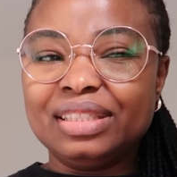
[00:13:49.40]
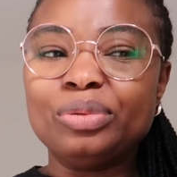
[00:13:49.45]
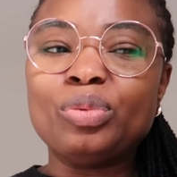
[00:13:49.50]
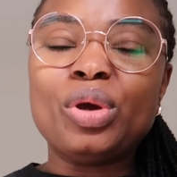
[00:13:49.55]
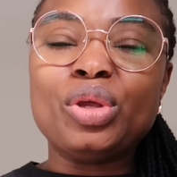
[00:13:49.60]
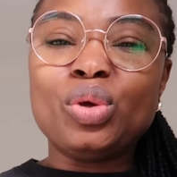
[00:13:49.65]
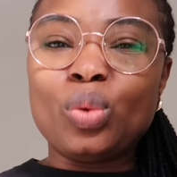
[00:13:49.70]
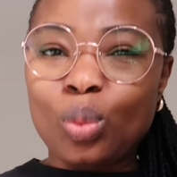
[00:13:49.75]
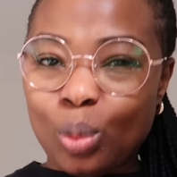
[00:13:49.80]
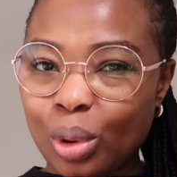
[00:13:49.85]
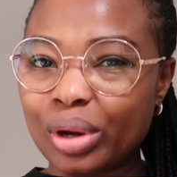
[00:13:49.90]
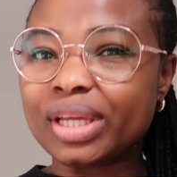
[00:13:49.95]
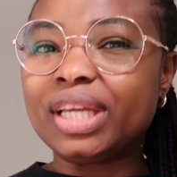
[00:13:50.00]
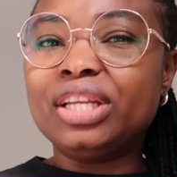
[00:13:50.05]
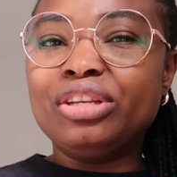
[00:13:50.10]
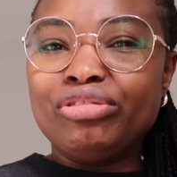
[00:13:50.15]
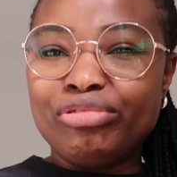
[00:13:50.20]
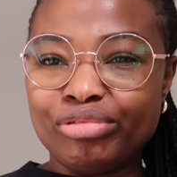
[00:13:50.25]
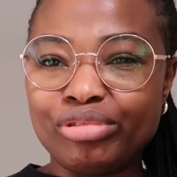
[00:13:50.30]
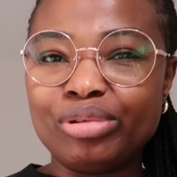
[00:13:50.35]
when you
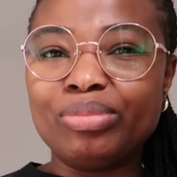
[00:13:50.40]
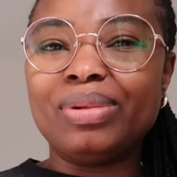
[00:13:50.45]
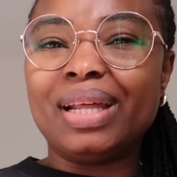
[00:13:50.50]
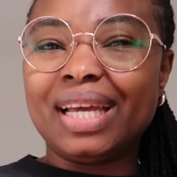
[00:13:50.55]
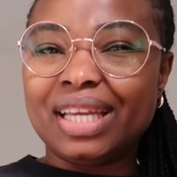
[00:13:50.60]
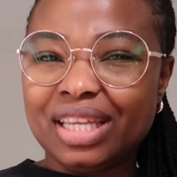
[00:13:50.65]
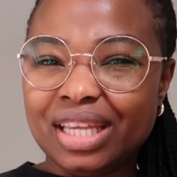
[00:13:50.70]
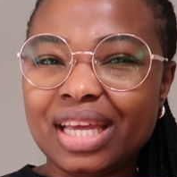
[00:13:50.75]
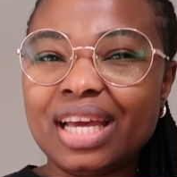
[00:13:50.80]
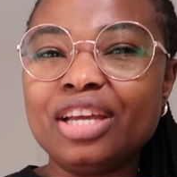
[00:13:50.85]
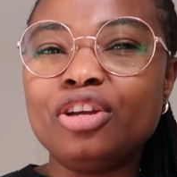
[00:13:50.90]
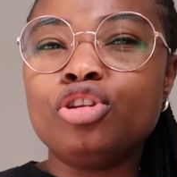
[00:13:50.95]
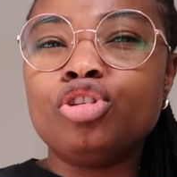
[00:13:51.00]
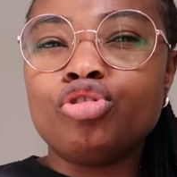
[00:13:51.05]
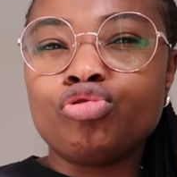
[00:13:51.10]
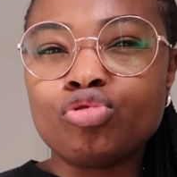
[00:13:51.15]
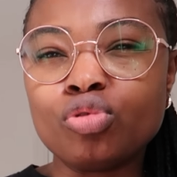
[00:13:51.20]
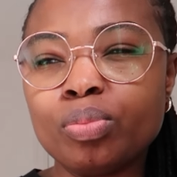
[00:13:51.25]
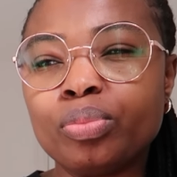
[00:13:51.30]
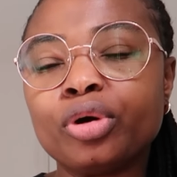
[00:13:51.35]
walk in the room, like, yeah, in
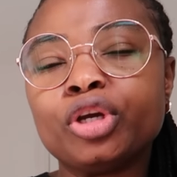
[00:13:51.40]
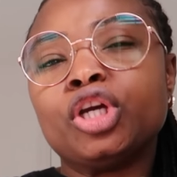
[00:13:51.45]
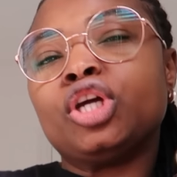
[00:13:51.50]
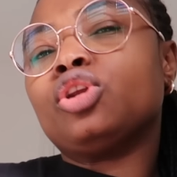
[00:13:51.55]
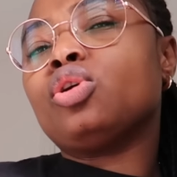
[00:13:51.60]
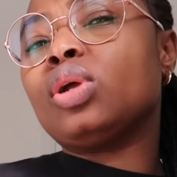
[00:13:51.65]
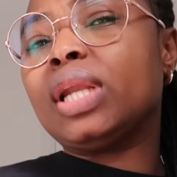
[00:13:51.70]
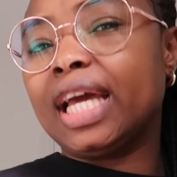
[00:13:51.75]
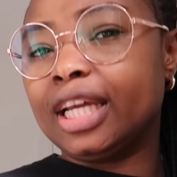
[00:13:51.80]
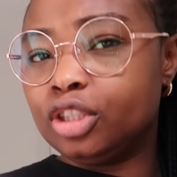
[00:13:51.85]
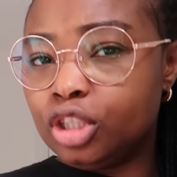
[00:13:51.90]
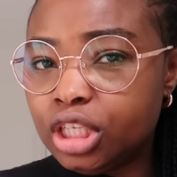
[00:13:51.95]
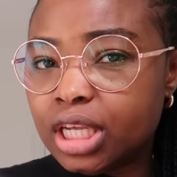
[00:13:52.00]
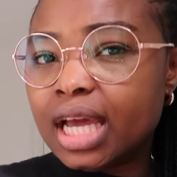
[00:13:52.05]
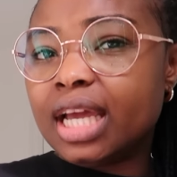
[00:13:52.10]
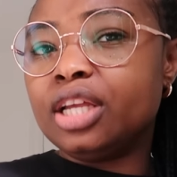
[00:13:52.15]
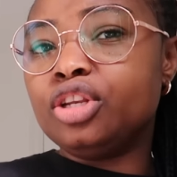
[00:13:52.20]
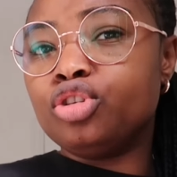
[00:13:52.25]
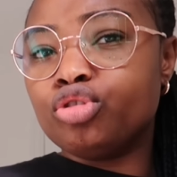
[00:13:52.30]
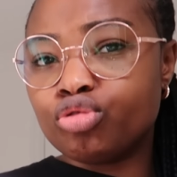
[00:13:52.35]
the room, but you're not like,
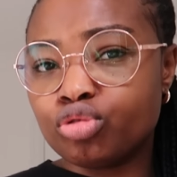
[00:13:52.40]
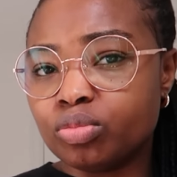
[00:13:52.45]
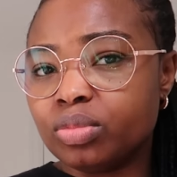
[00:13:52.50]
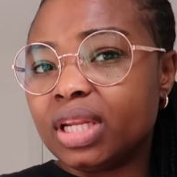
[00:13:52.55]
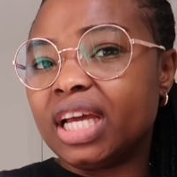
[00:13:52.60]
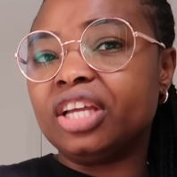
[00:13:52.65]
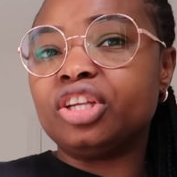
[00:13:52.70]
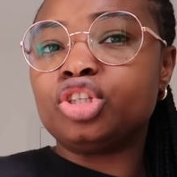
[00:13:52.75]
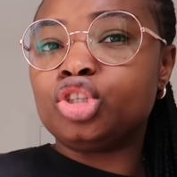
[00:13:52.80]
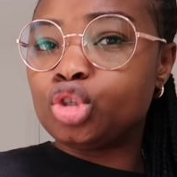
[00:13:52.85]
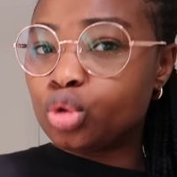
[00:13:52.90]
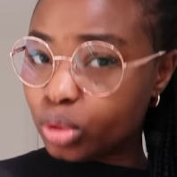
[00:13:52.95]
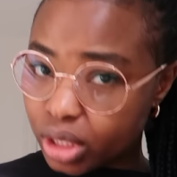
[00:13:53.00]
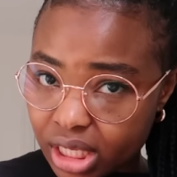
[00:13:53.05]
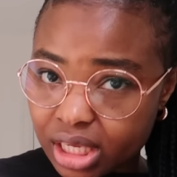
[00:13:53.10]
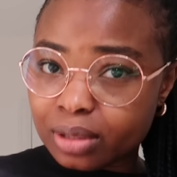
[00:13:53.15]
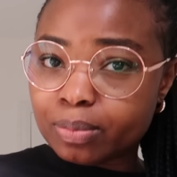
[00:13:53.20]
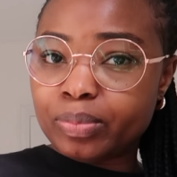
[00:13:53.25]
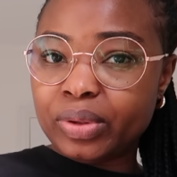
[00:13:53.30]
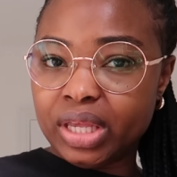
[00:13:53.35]
yeah, in the room, that you're
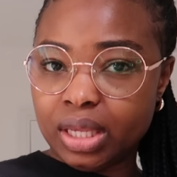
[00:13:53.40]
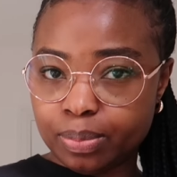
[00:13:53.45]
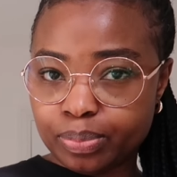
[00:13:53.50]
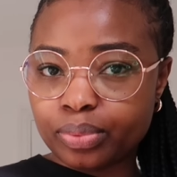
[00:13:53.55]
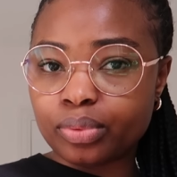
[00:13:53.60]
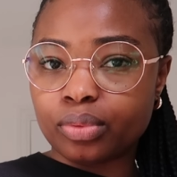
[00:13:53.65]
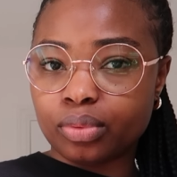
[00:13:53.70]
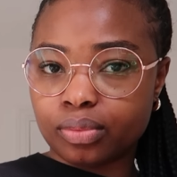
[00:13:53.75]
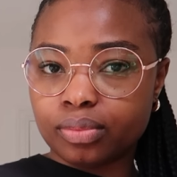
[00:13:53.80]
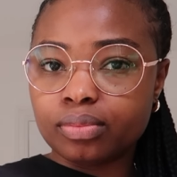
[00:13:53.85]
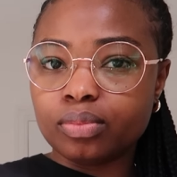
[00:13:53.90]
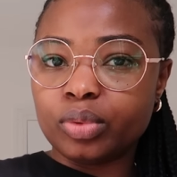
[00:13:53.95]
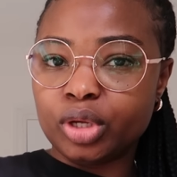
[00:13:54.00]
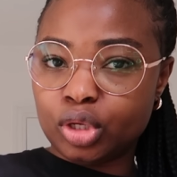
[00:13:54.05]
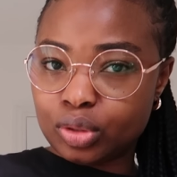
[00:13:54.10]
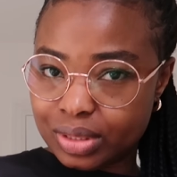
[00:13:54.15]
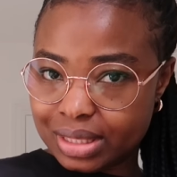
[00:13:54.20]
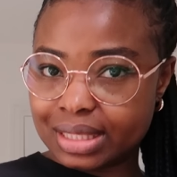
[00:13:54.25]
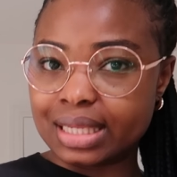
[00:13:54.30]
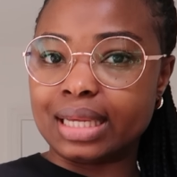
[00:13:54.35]
choking people
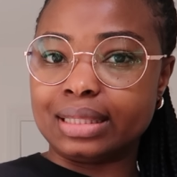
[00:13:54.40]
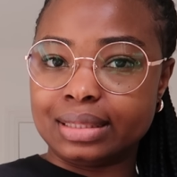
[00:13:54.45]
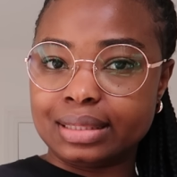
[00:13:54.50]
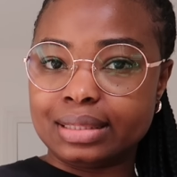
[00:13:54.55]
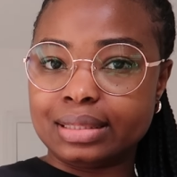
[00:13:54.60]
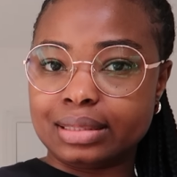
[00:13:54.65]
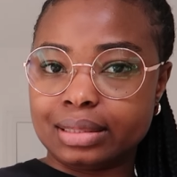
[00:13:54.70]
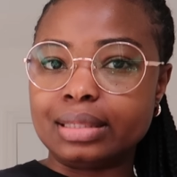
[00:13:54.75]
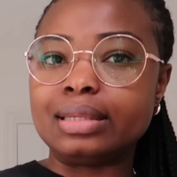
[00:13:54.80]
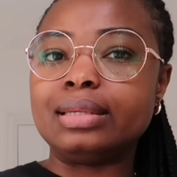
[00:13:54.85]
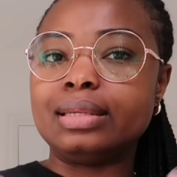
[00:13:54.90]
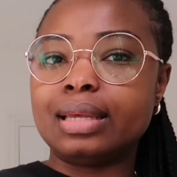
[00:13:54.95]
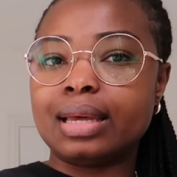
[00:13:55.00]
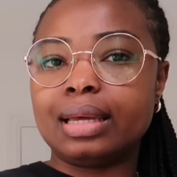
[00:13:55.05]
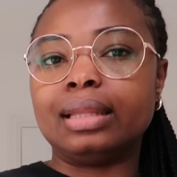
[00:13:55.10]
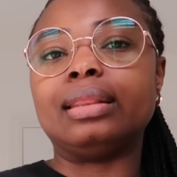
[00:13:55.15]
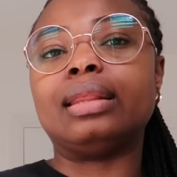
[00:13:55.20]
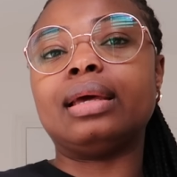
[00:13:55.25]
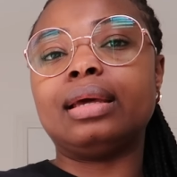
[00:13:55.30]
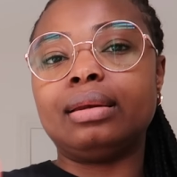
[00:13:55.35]
with your scent,
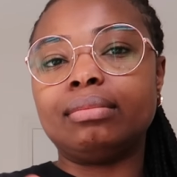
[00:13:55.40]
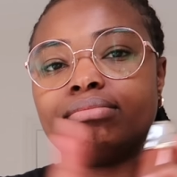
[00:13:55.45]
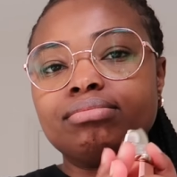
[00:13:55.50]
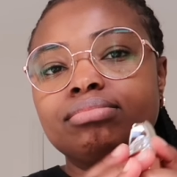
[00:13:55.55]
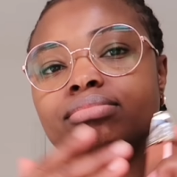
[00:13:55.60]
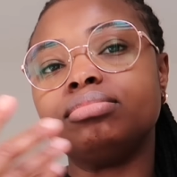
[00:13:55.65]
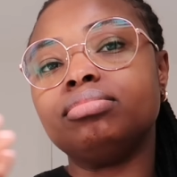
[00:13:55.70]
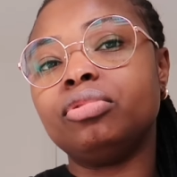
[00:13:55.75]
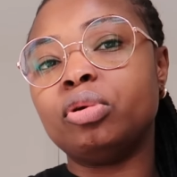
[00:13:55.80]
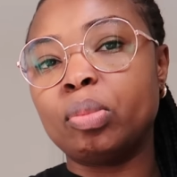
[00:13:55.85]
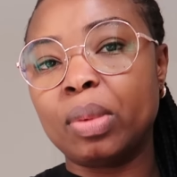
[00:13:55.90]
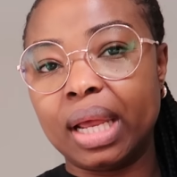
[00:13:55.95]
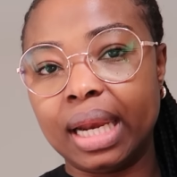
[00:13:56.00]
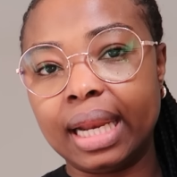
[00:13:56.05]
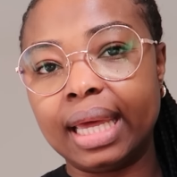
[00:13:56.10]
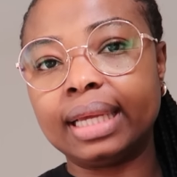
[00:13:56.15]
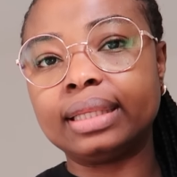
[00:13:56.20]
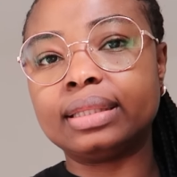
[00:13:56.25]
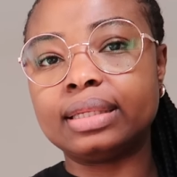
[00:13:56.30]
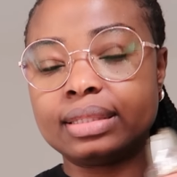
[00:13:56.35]
yeah, then you might
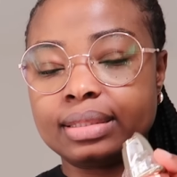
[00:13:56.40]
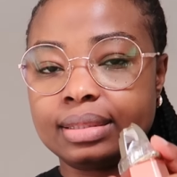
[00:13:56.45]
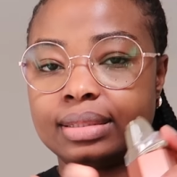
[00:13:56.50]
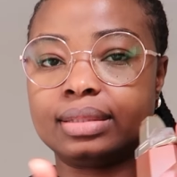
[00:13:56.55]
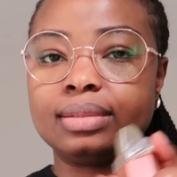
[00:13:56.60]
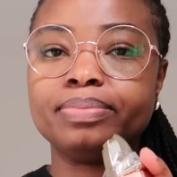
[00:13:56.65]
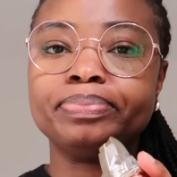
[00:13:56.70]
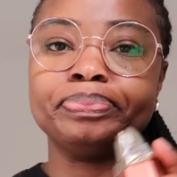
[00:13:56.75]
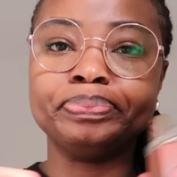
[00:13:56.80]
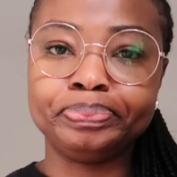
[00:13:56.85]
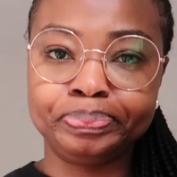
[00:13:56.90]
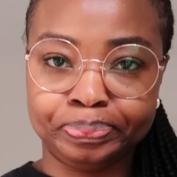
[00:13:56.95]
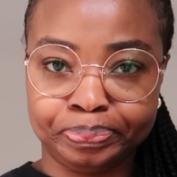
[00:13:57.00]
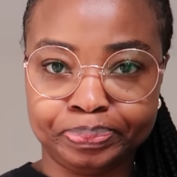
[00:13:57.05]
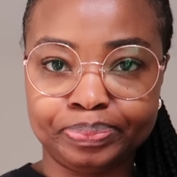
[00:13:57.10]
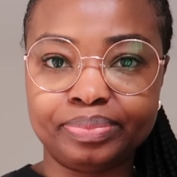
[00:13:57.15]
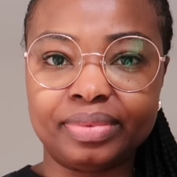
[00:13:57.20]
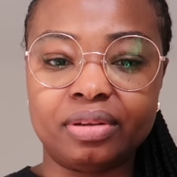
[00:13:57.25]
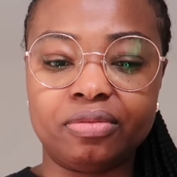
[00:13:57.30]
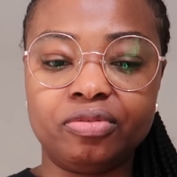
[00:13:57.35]
like this
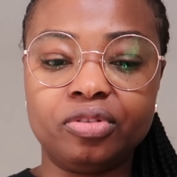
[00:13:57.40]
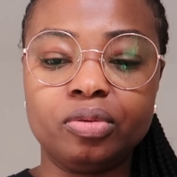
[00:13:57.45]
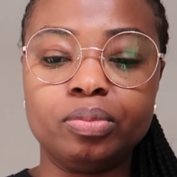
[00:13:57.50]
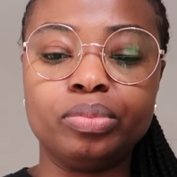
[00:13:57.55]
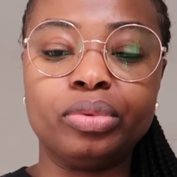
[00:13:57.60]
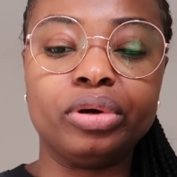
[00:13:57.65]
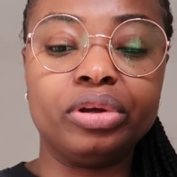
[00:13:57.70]
perfume.